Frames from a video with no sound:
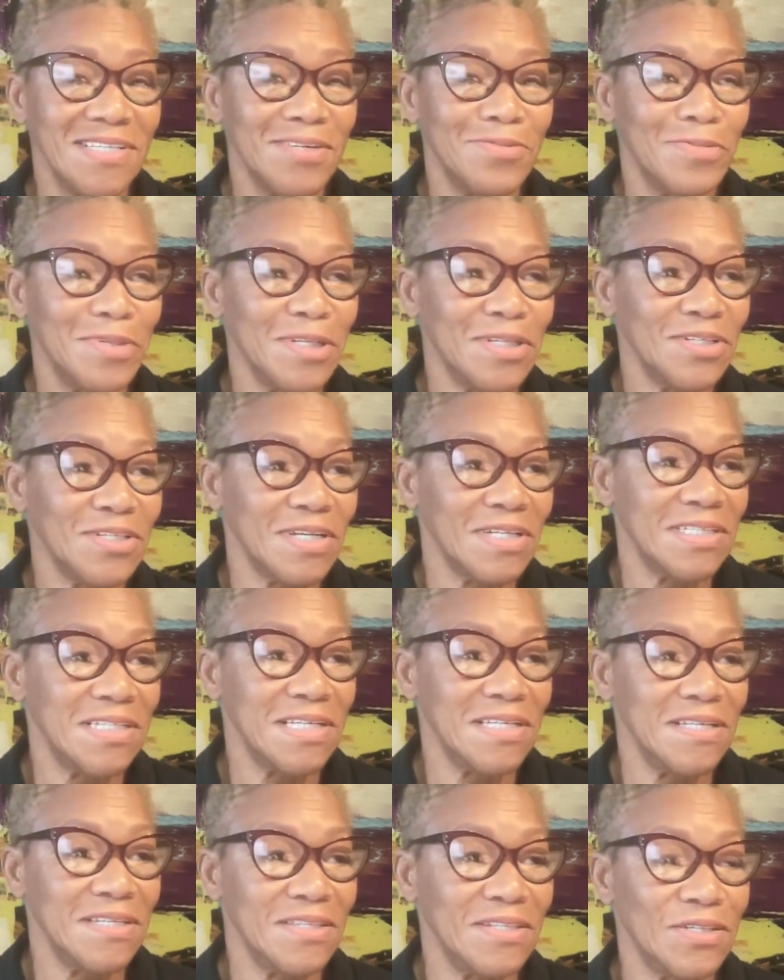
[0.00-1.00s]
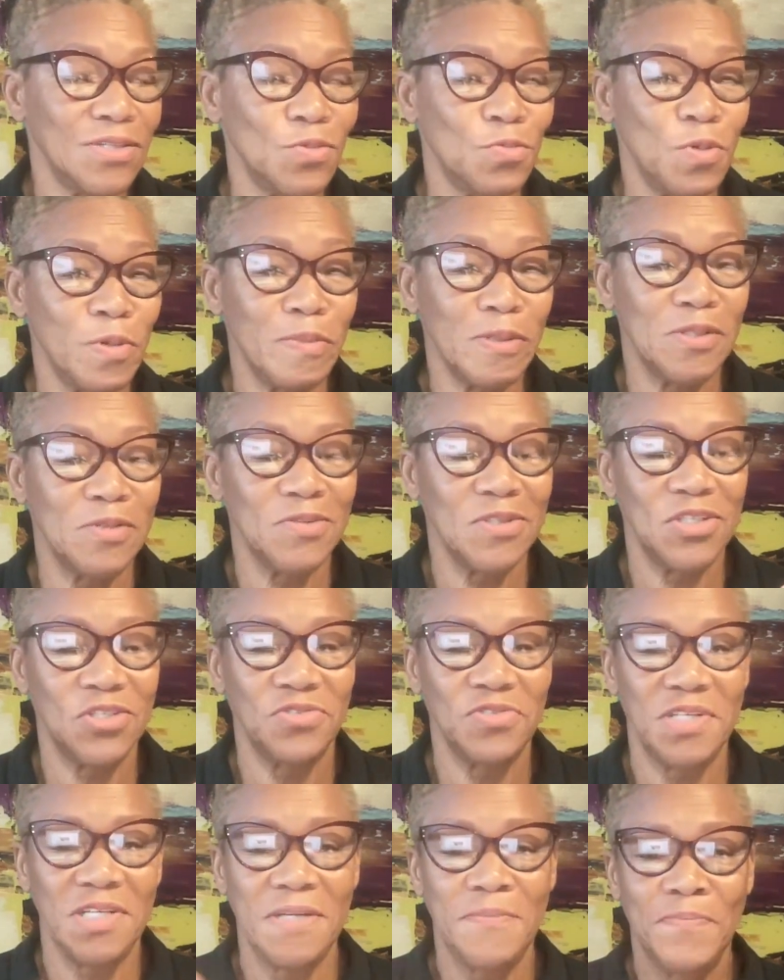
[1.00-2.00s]
I went, attended this woman's
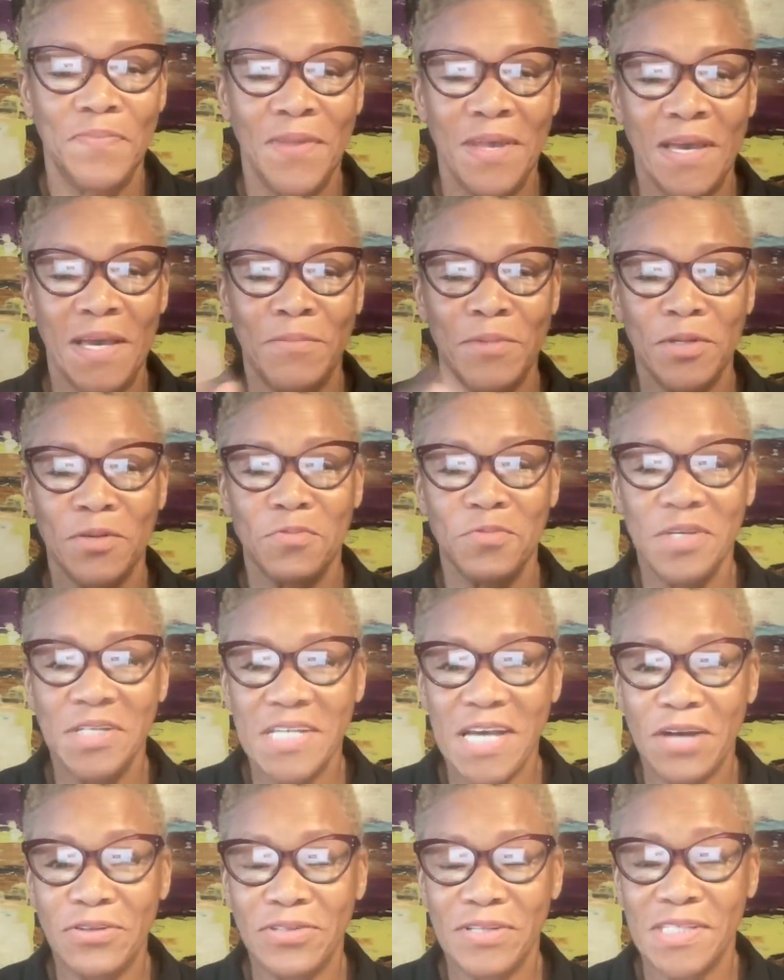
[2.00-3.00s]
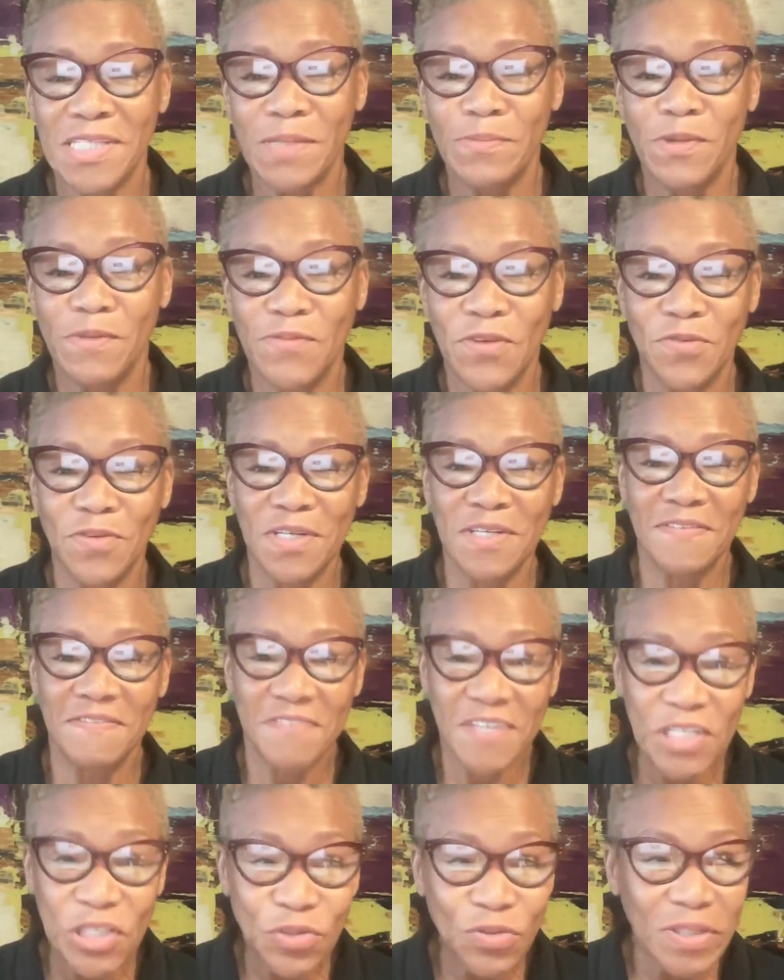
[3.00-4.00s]
retreat. I'm gonna reach out to some of you
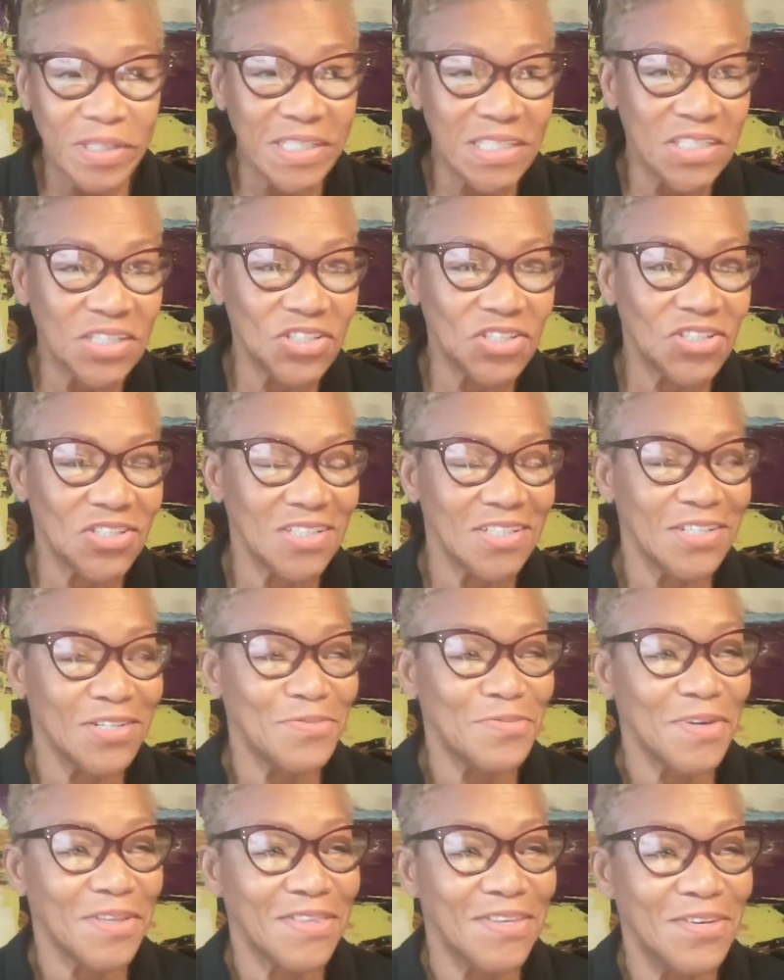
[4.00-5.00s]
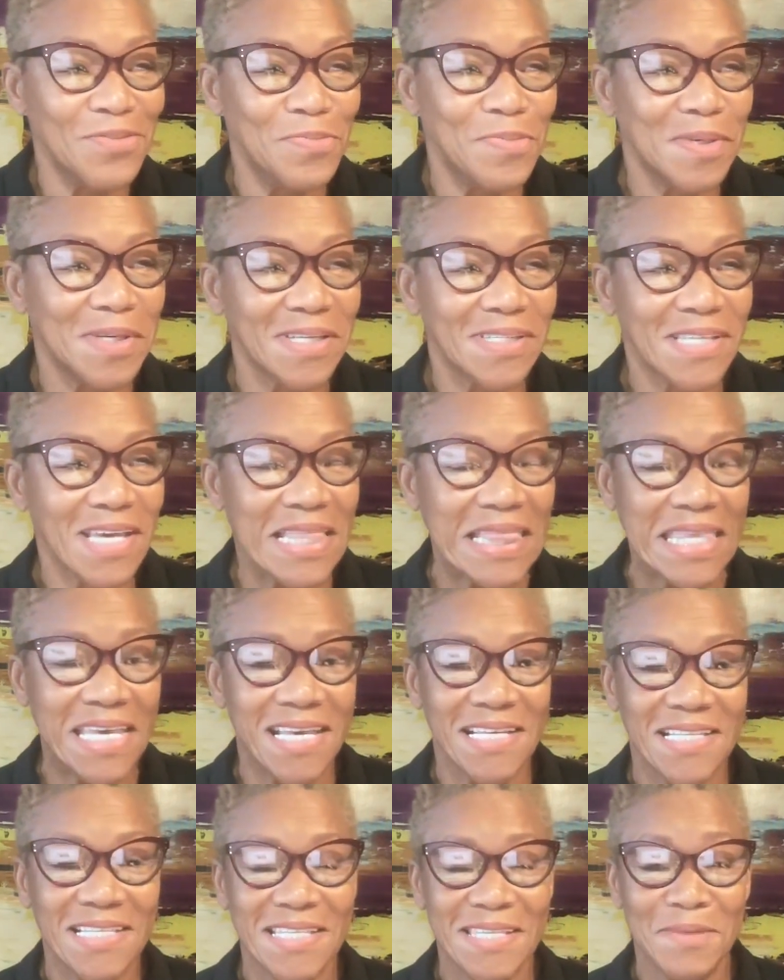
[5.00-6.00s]
individually to share it with you because I
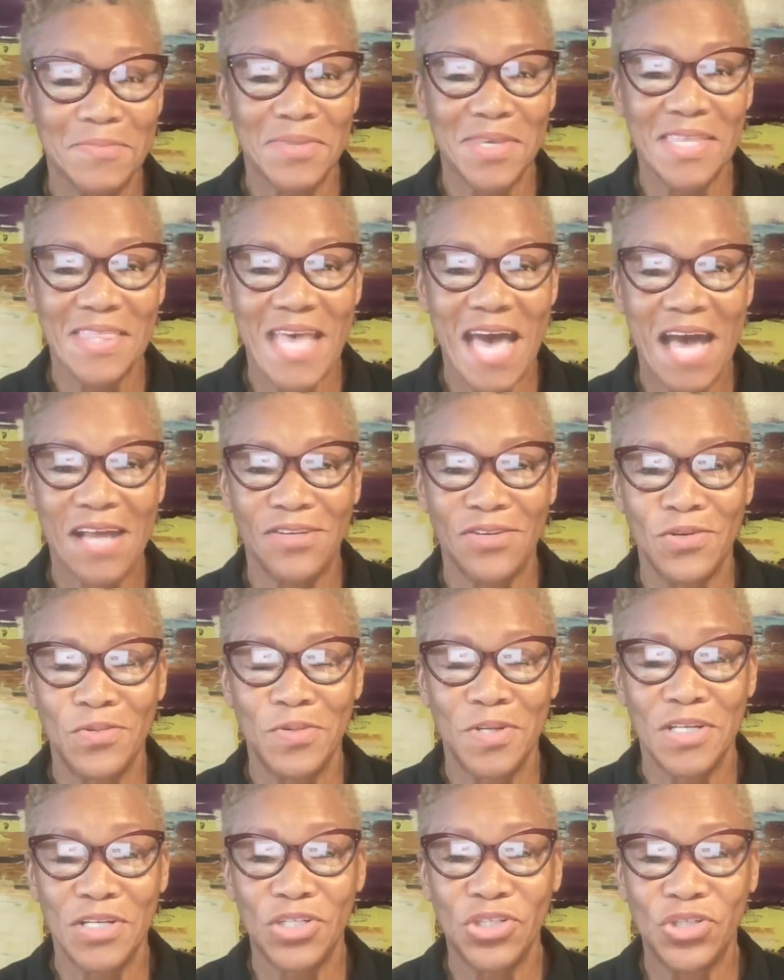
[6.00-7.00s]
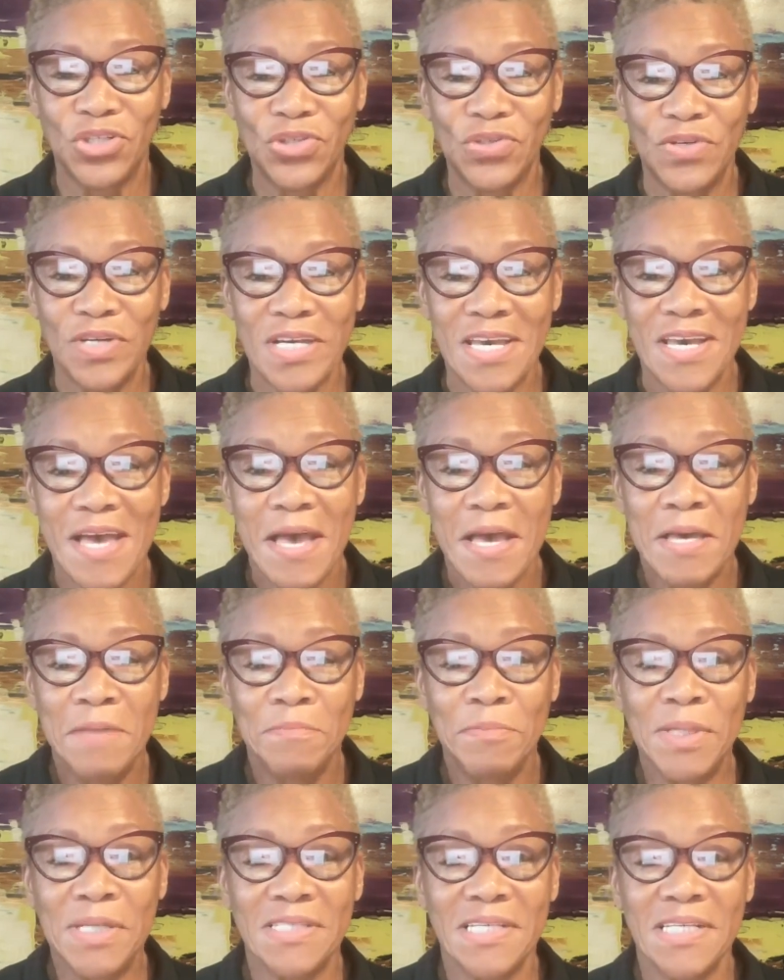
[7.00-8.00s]
think it's something that you would enjoy
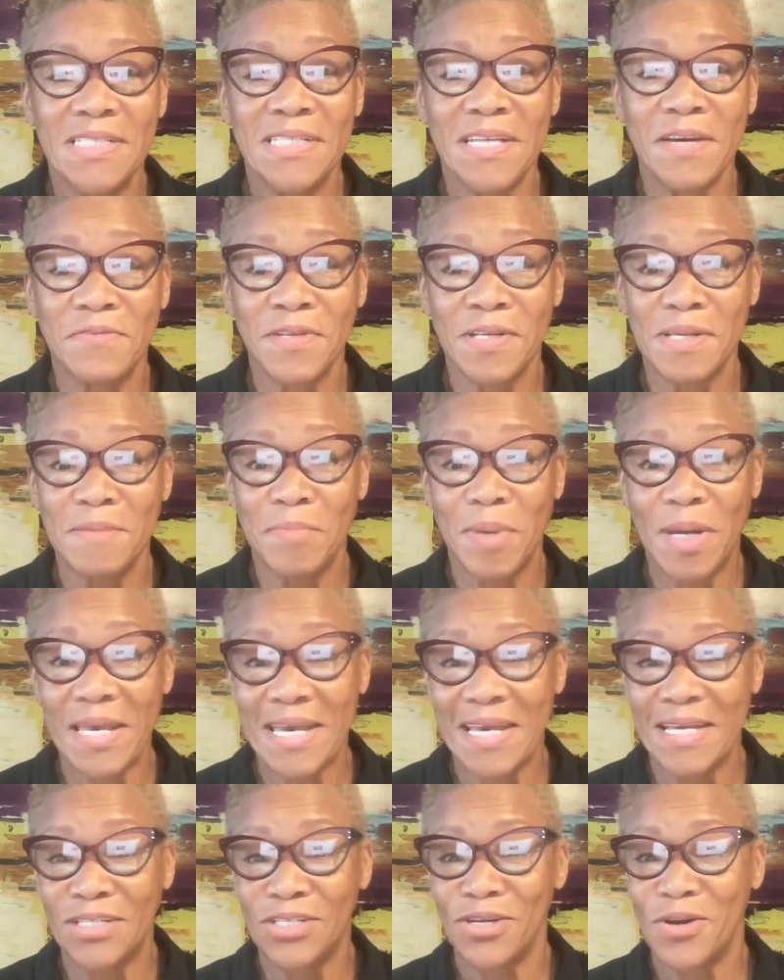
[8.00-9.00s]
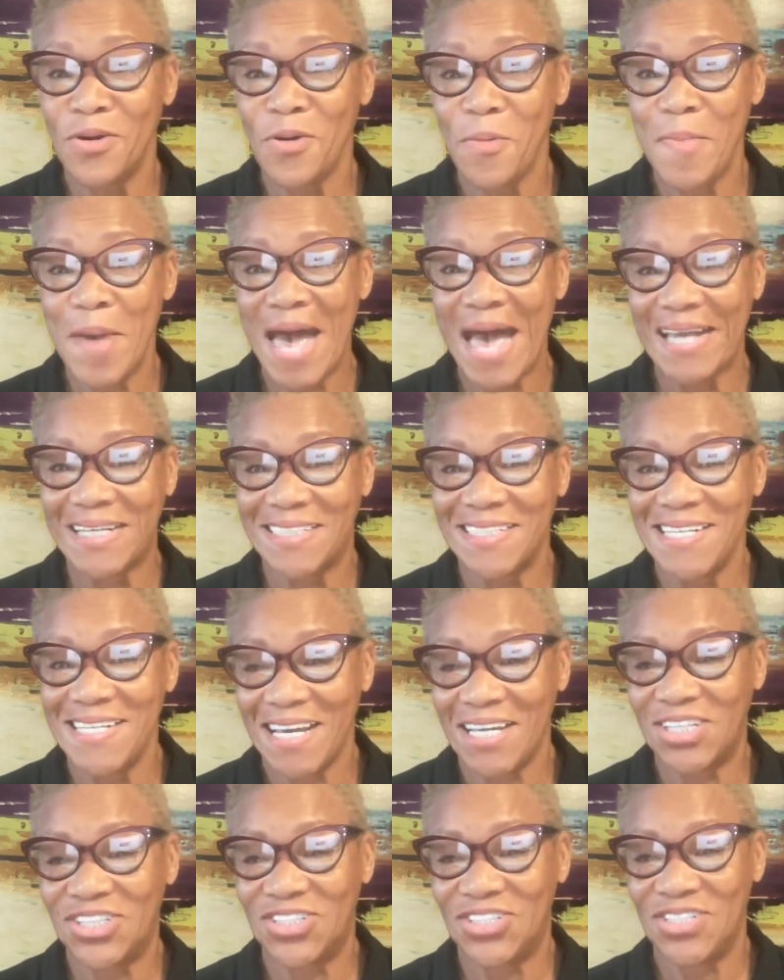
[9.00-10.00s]
because I definitely plan to go back
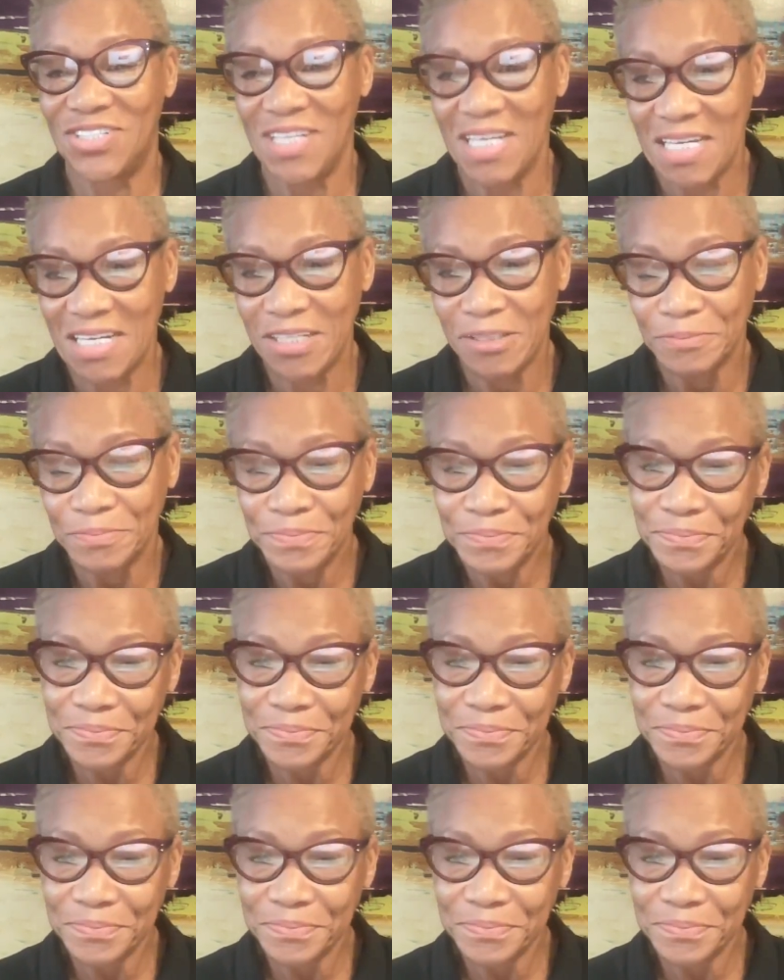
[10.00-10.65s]
next year.